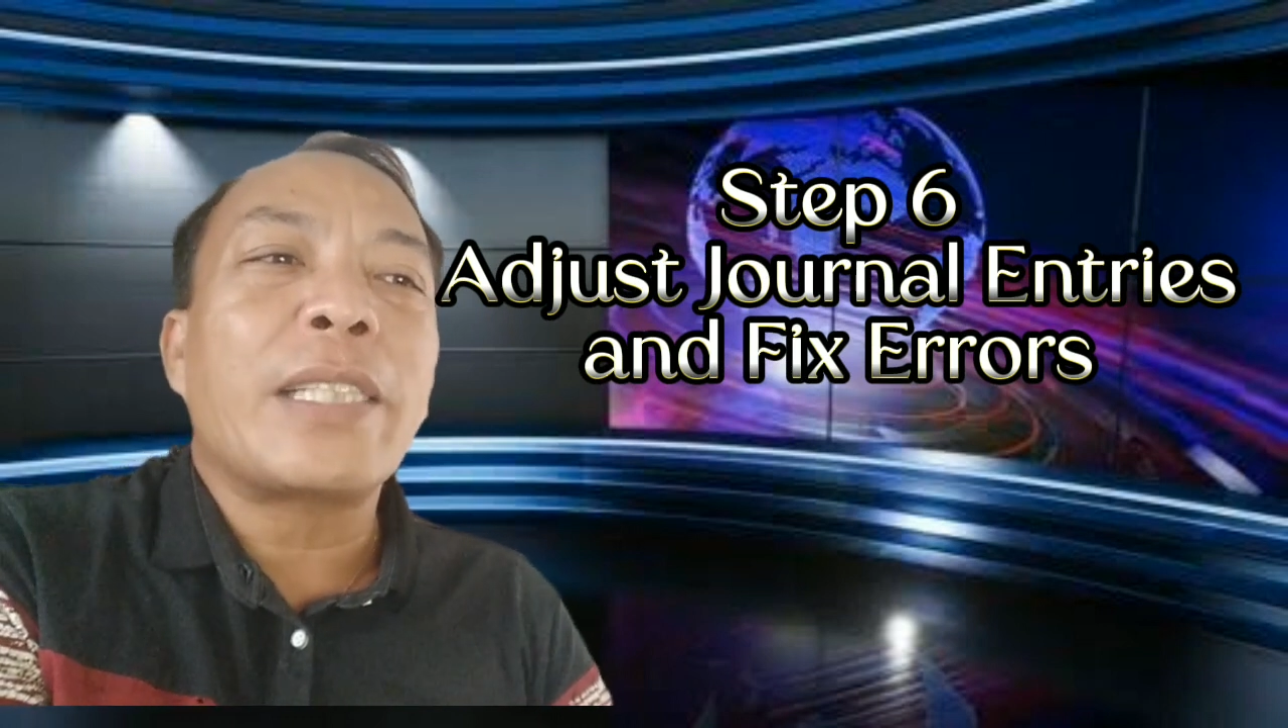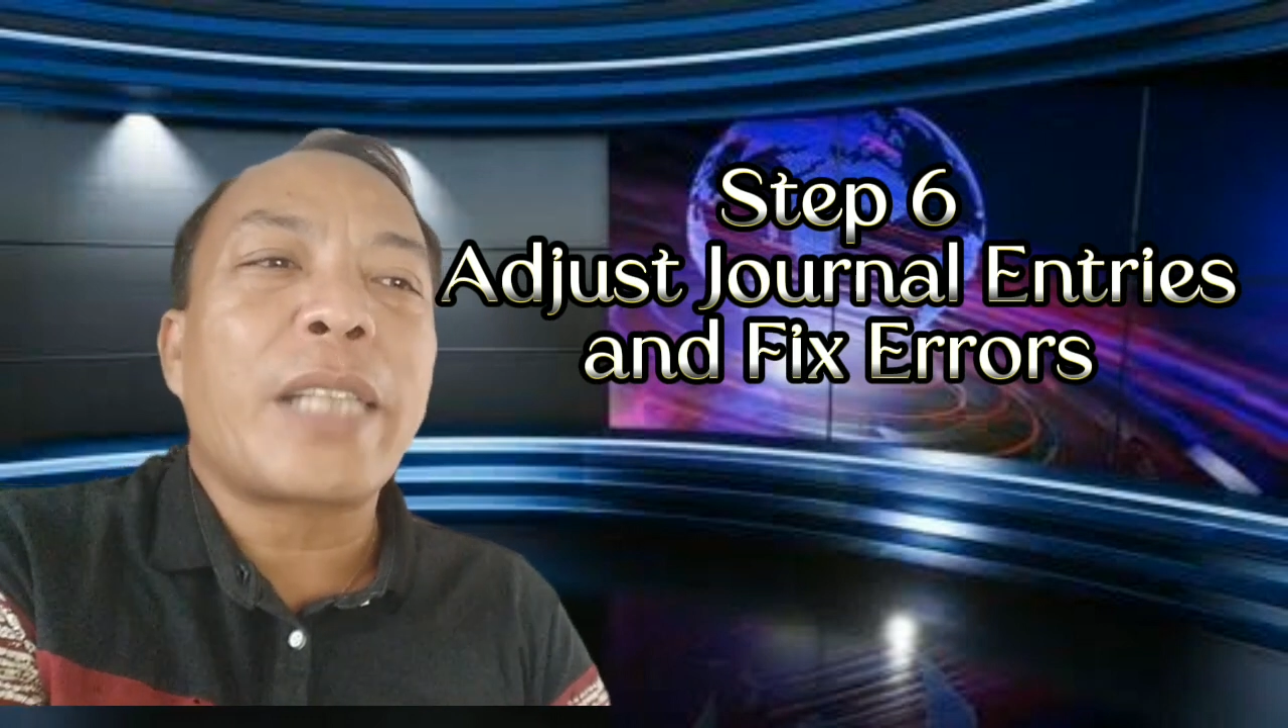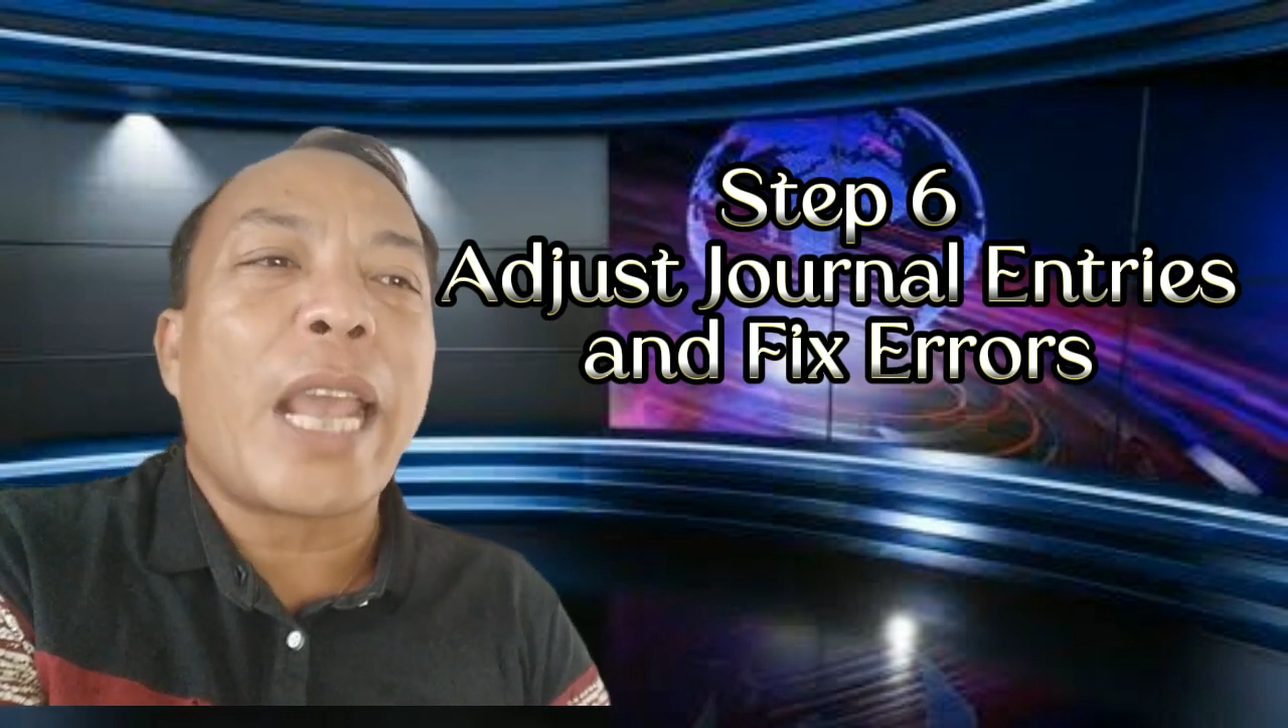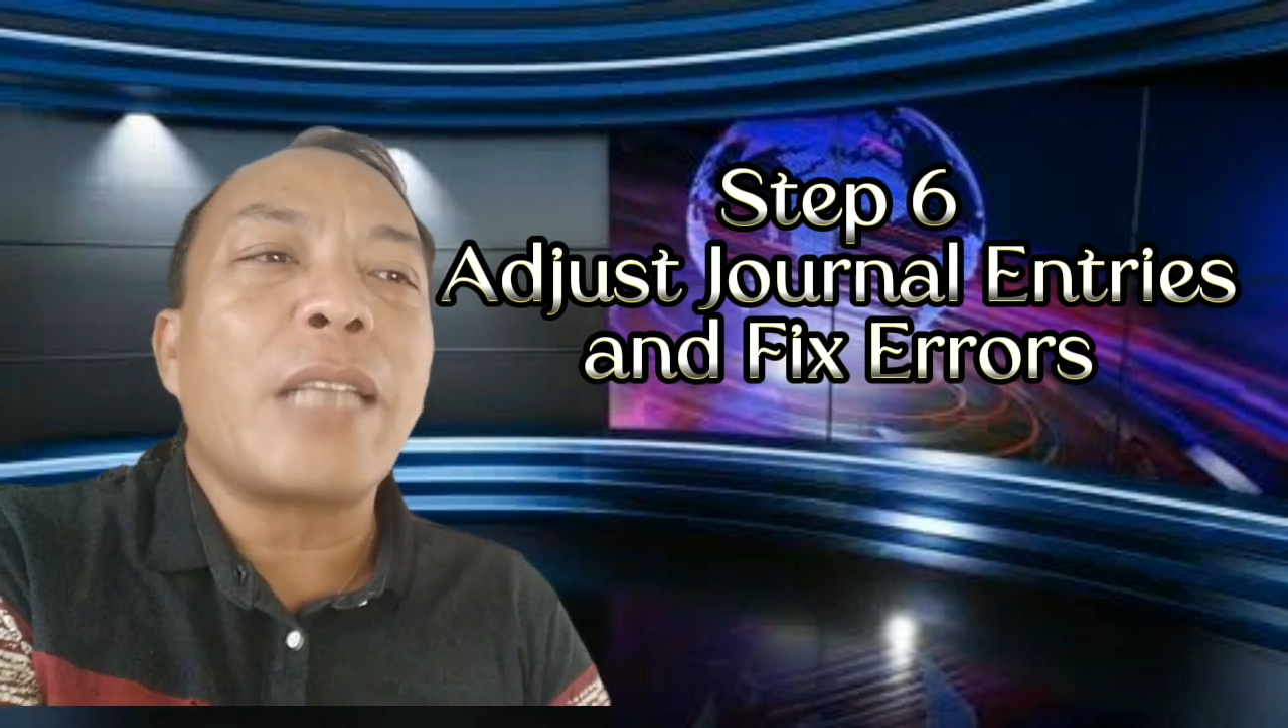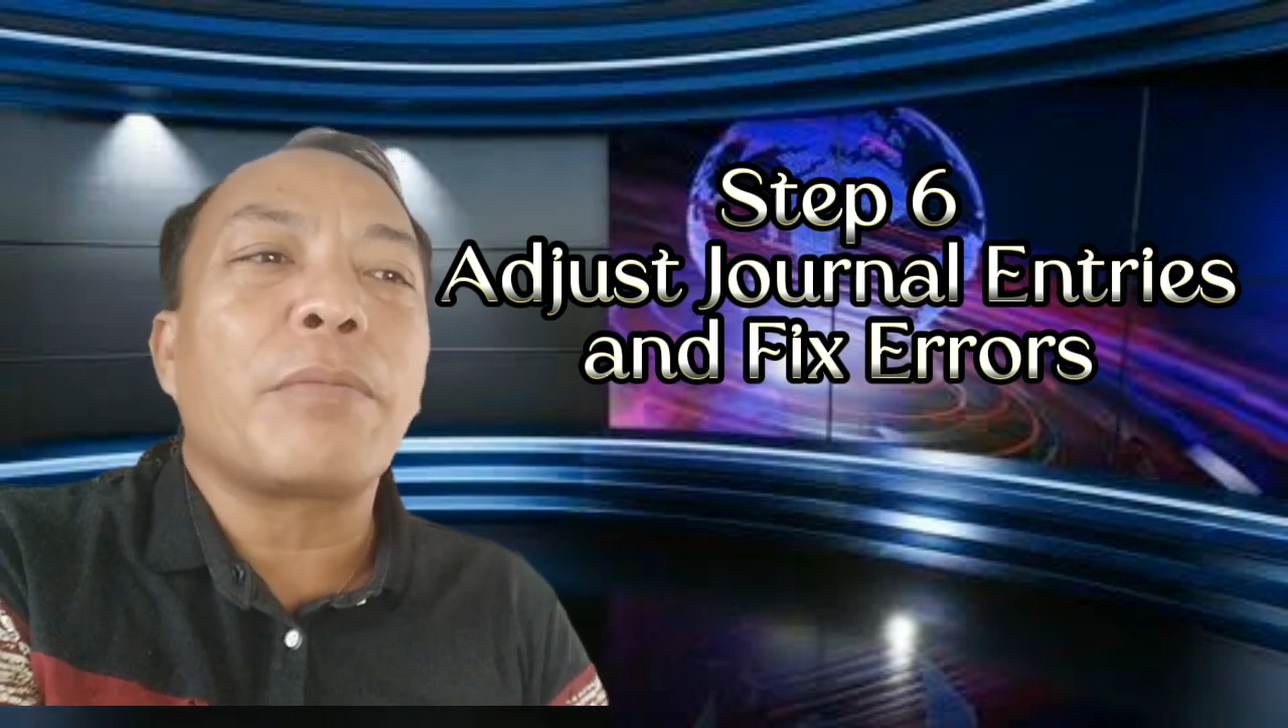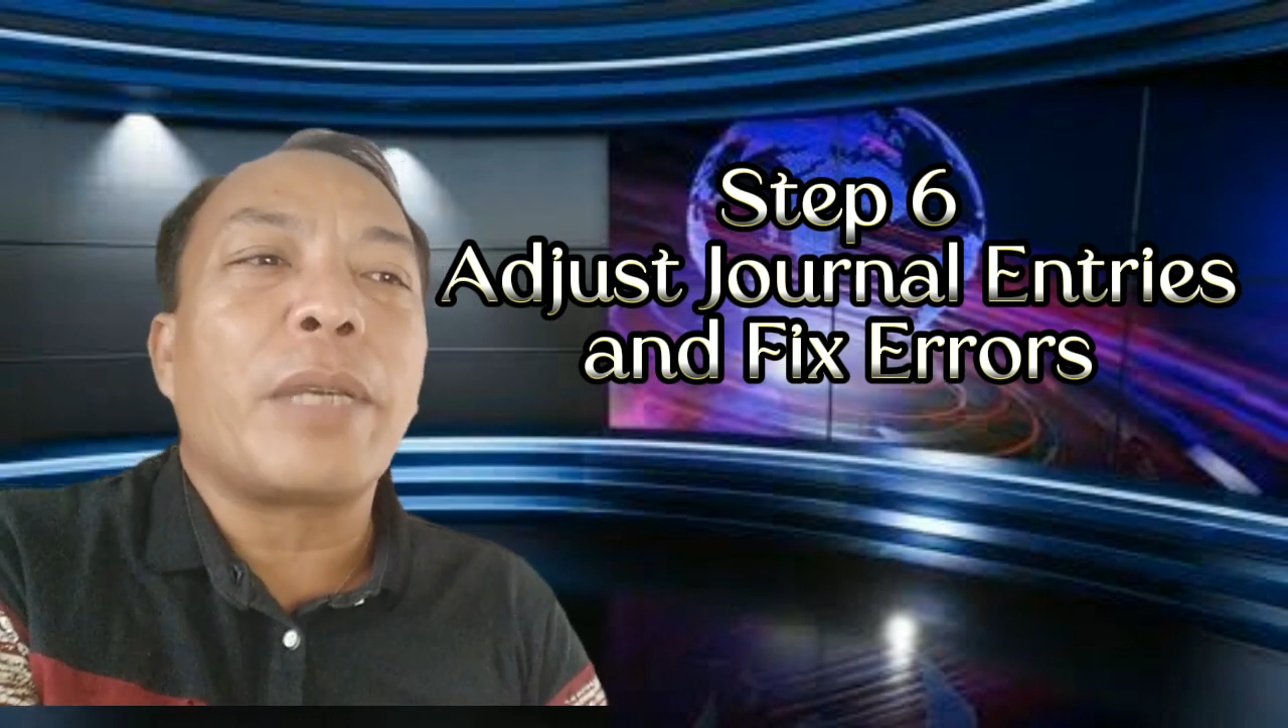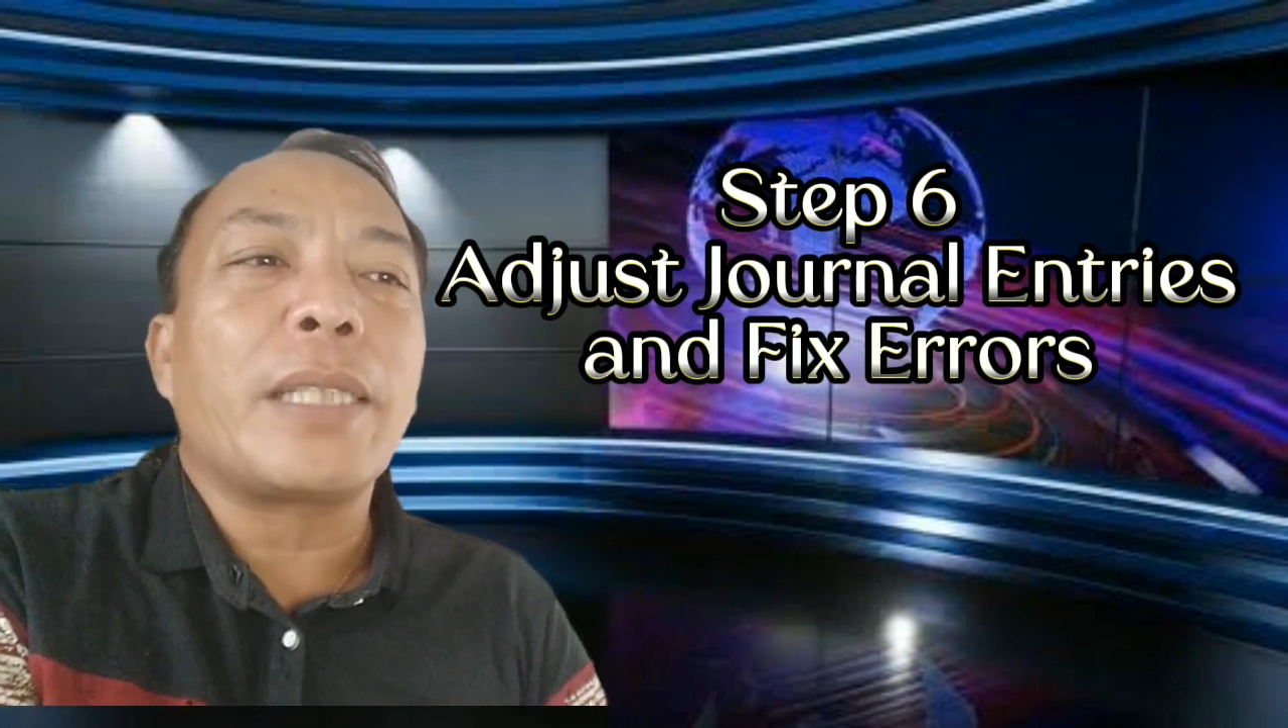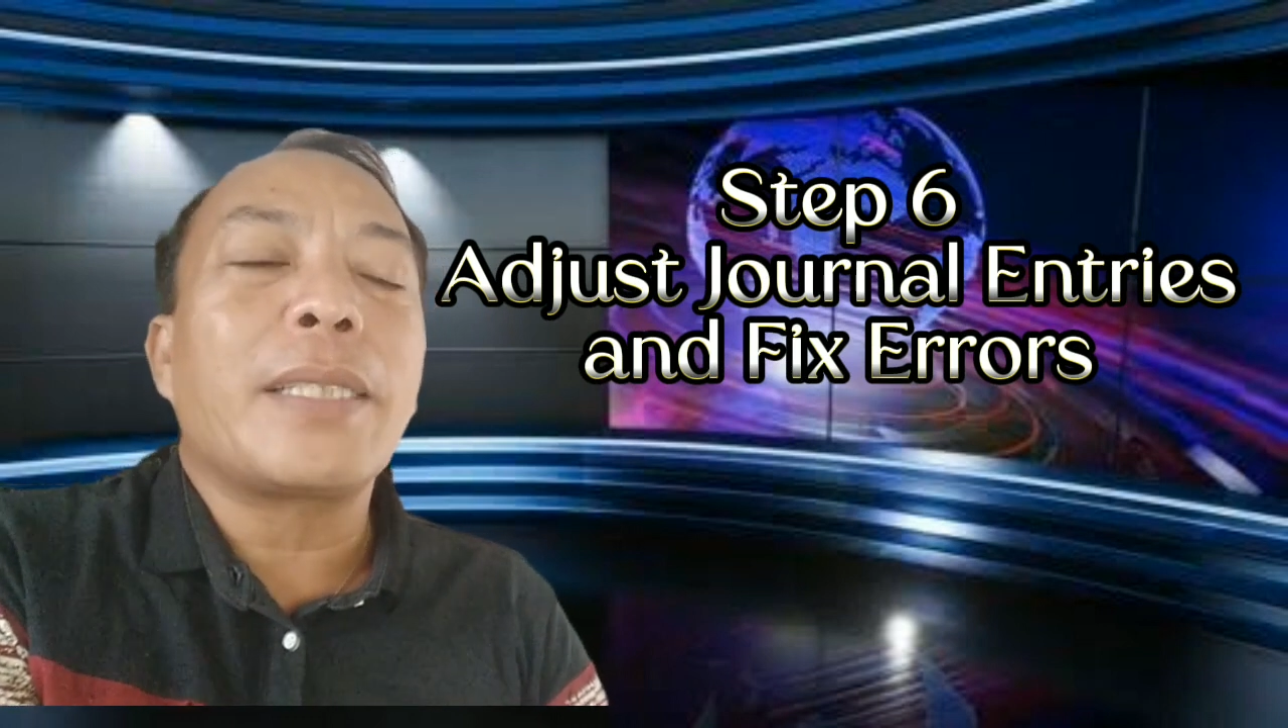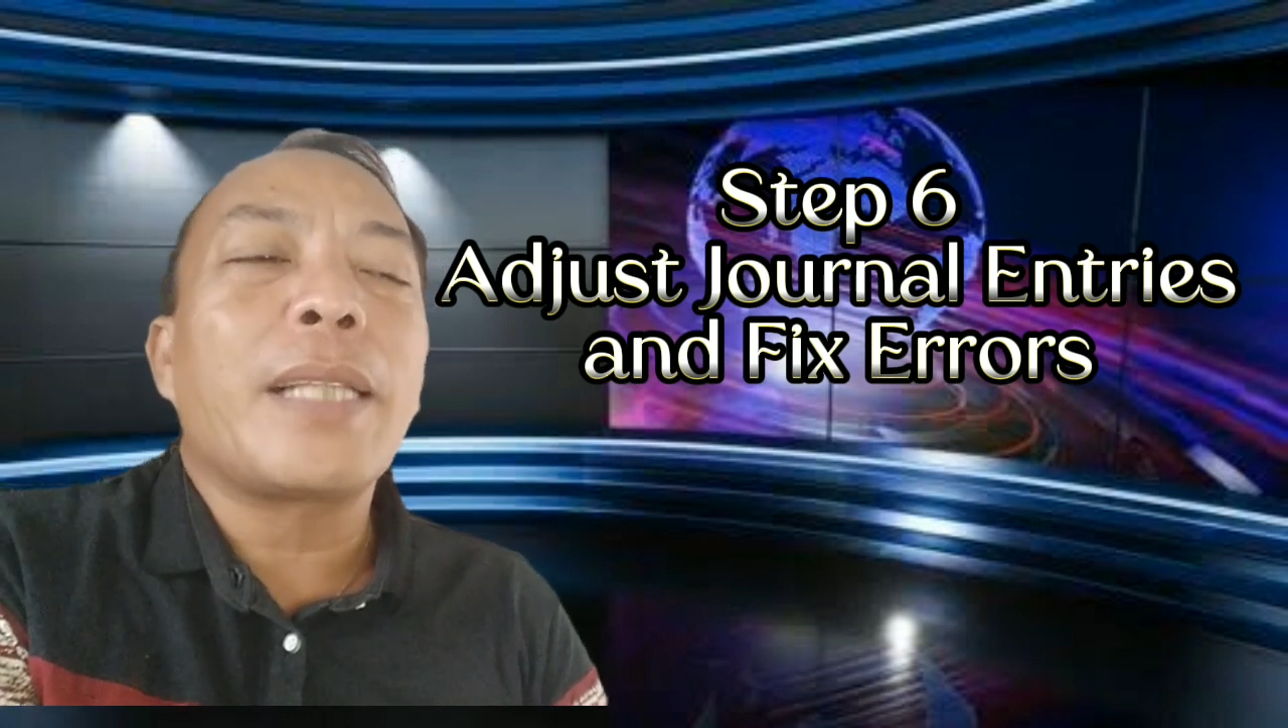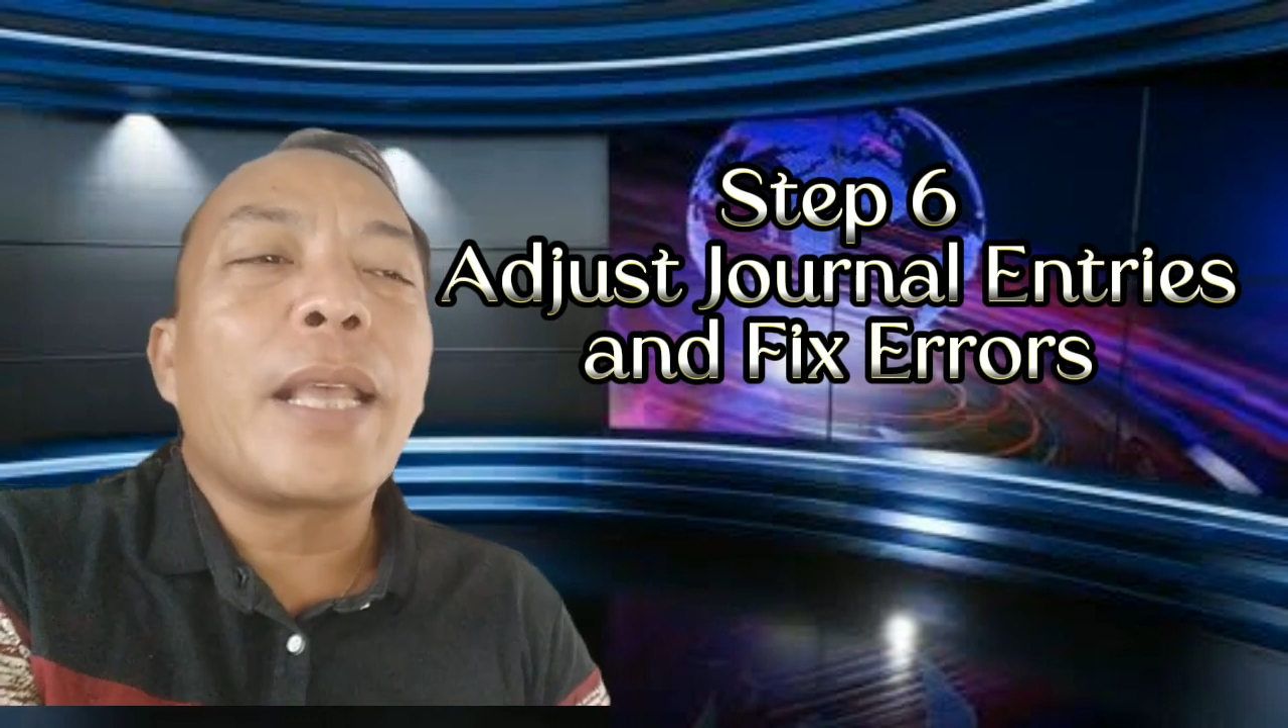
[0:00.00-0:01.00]

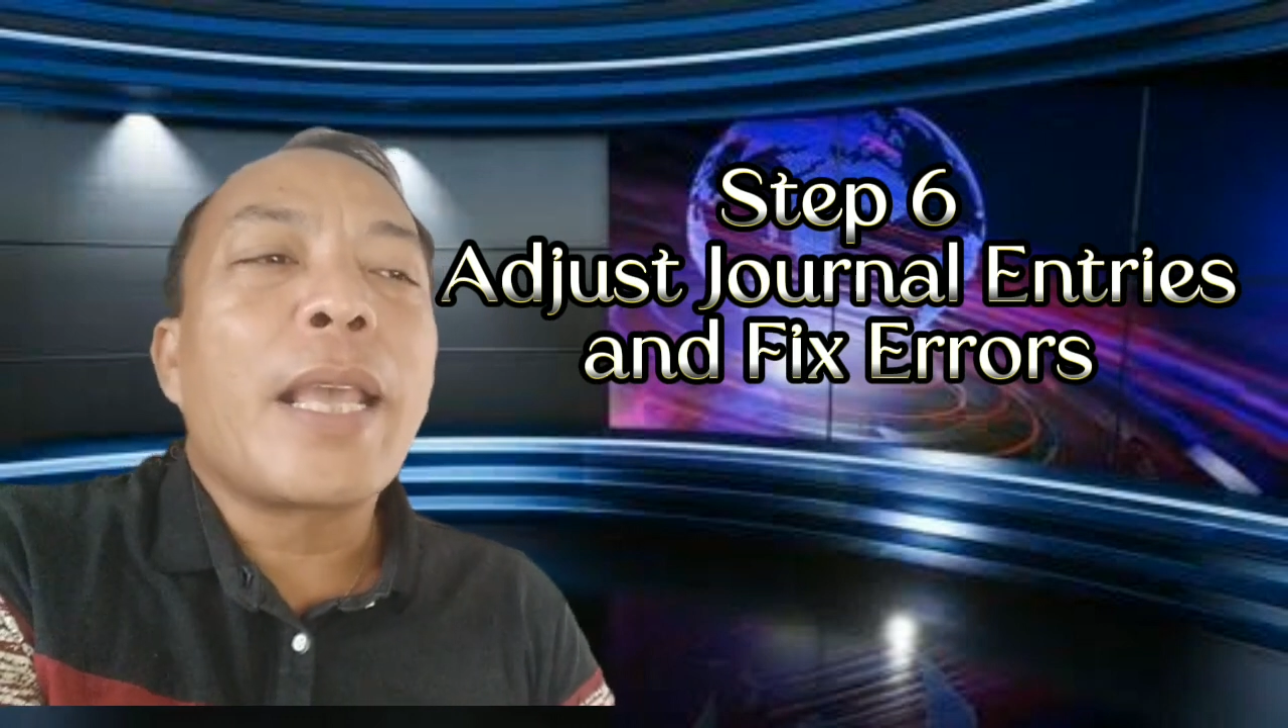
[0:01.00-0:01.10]
statement,